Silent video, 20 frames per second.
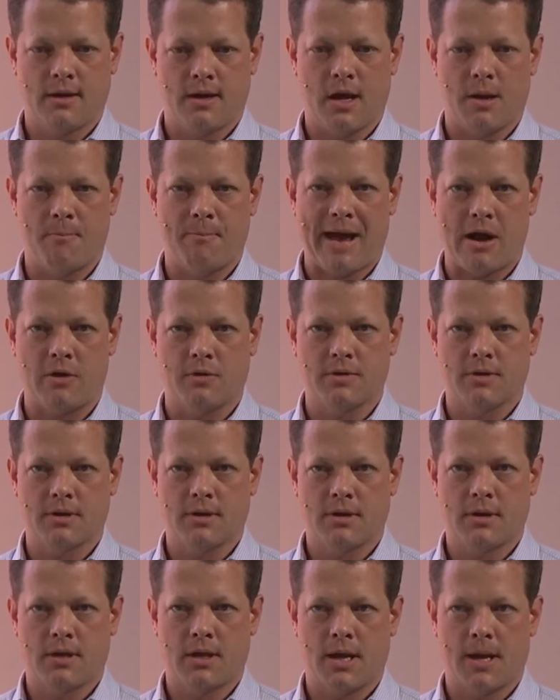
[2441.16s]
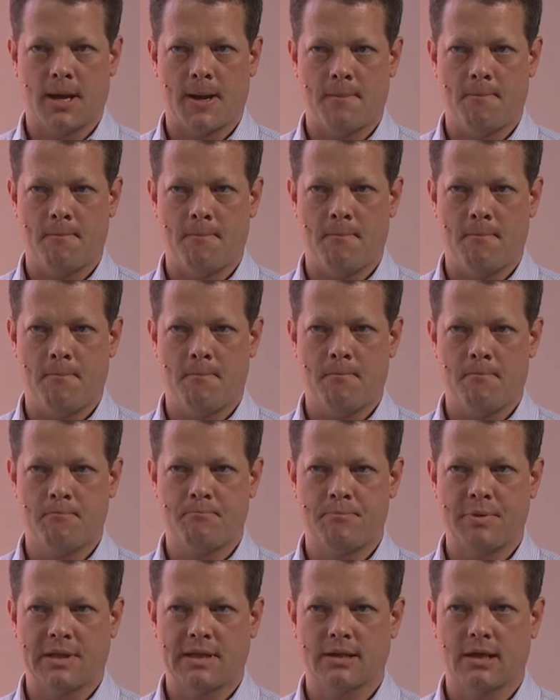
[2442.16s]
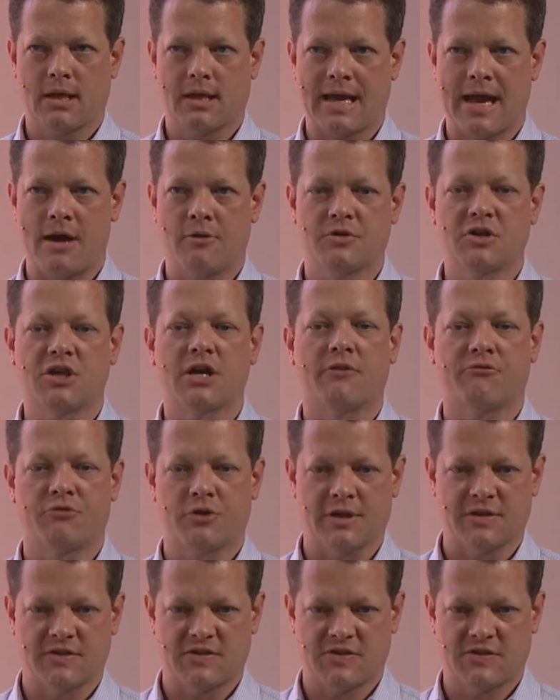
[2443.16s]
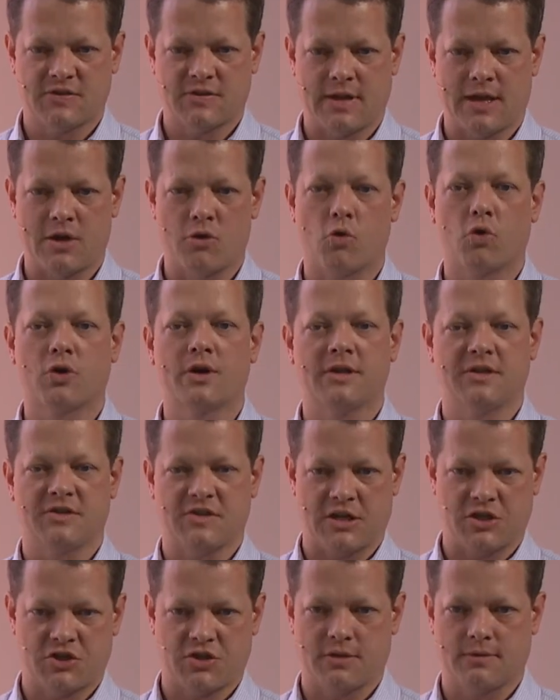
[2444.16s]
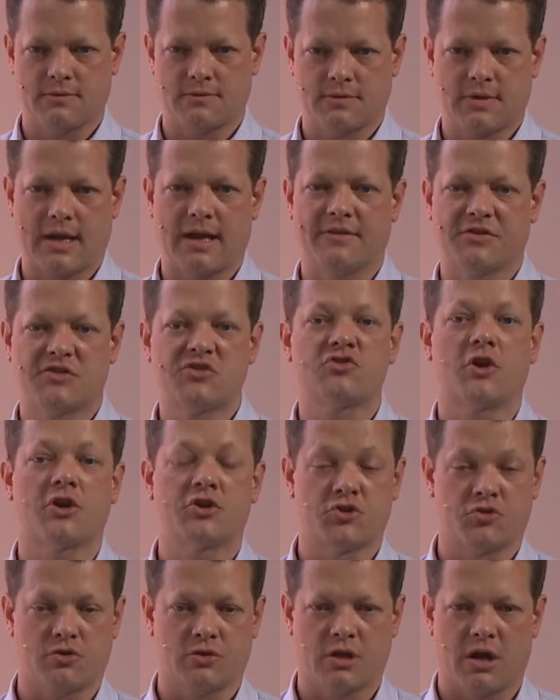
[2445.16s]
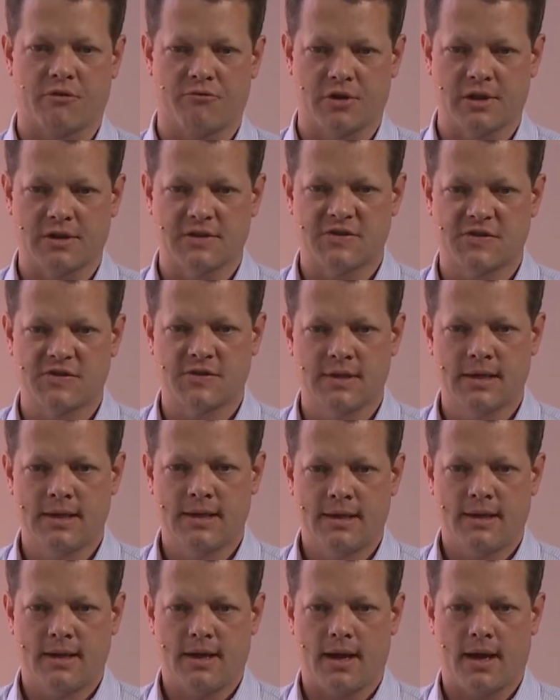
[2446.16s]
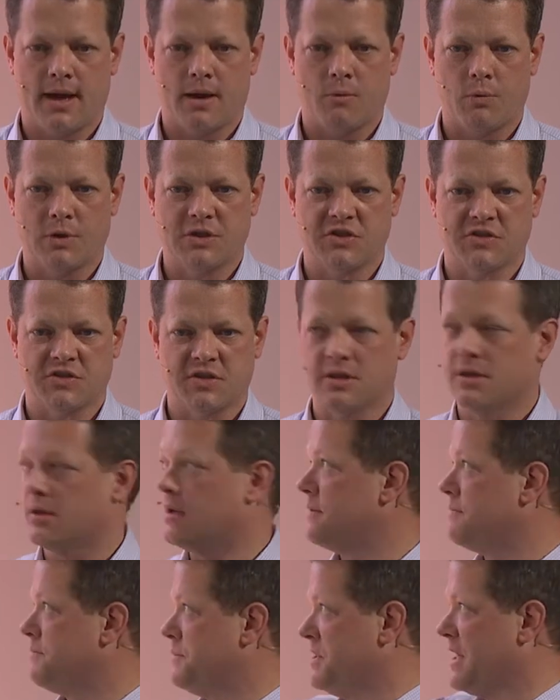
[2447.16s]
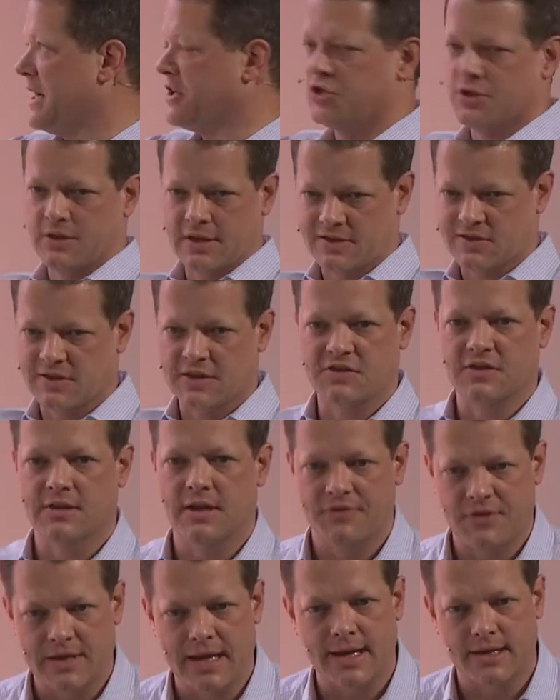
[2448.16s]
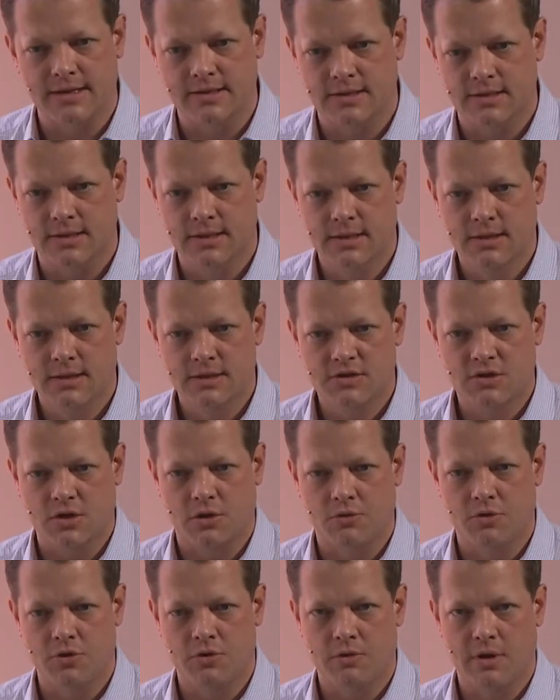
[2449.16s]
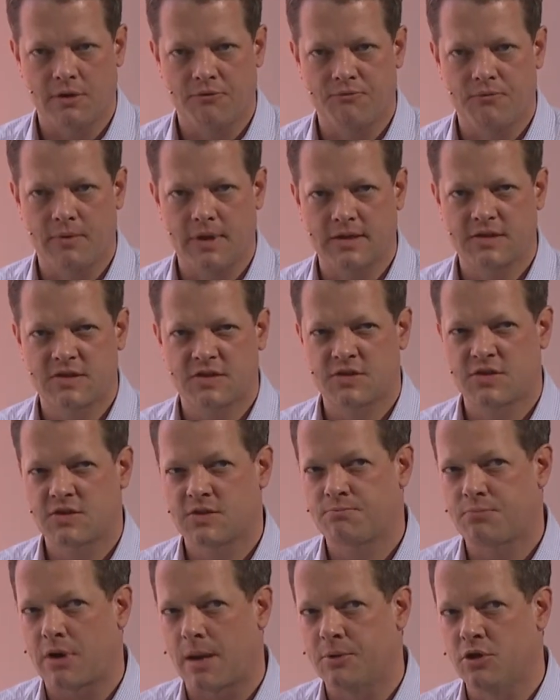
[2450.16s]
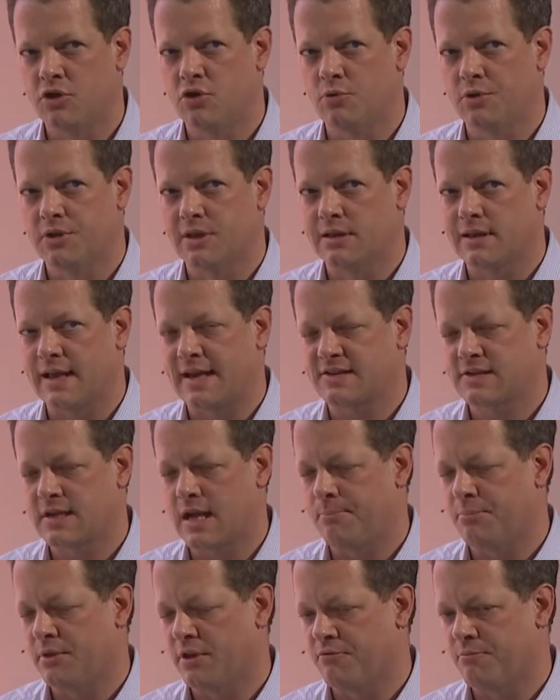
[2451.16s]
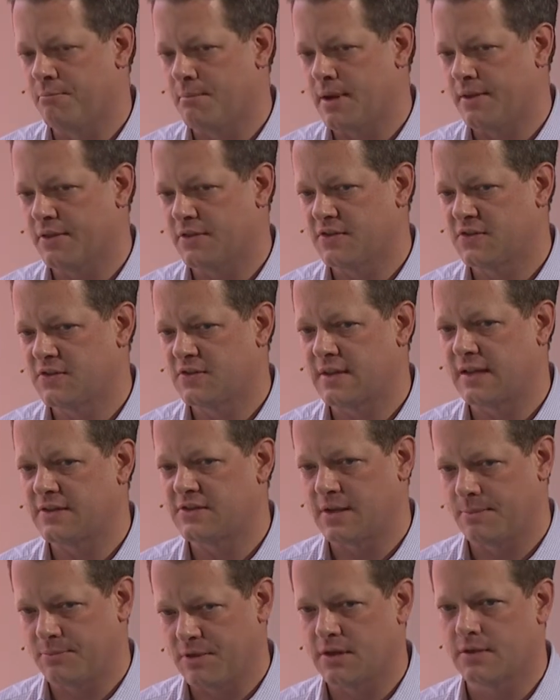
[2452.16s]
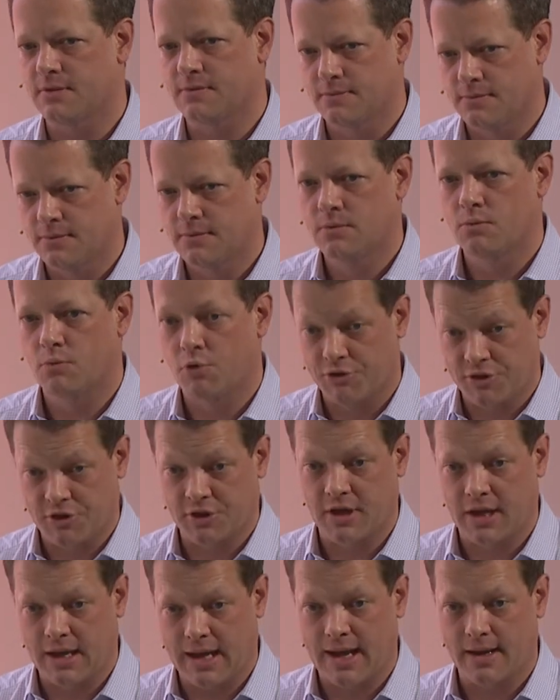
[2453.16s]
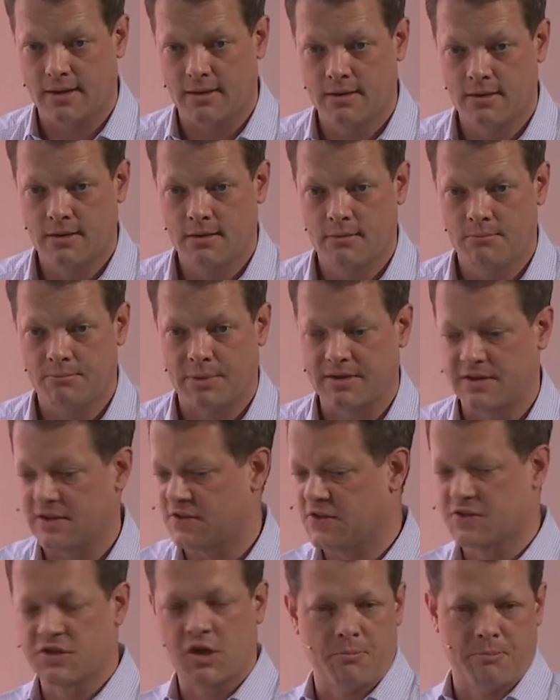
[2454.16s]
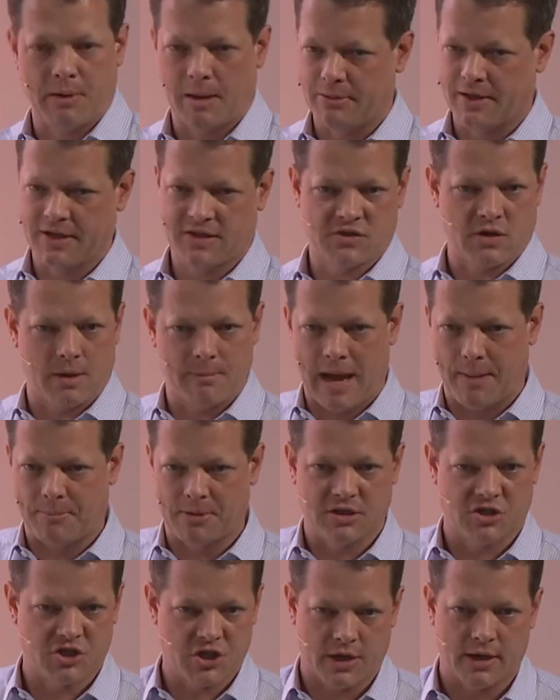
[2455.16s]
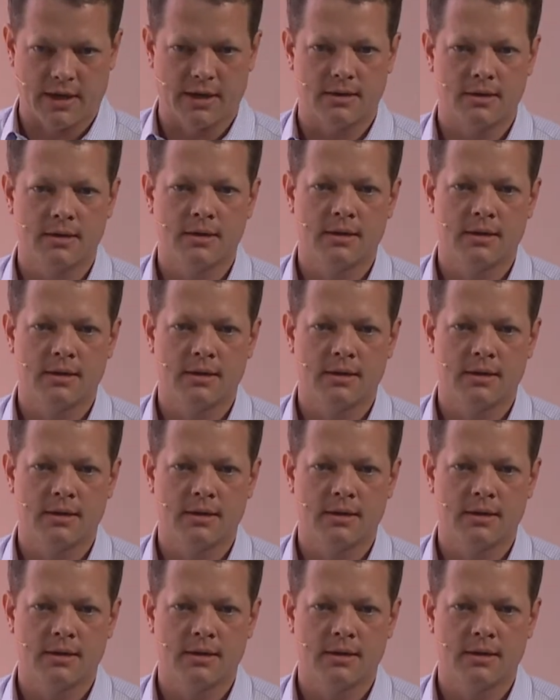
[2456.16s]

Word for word: about um, billing account governance and organization kind of structural governance, uh, which is in the section that's listed at the end. So you, if it's probably new within the last couple of months. That's something worth looking at. But this is all public, so I'm happy to share it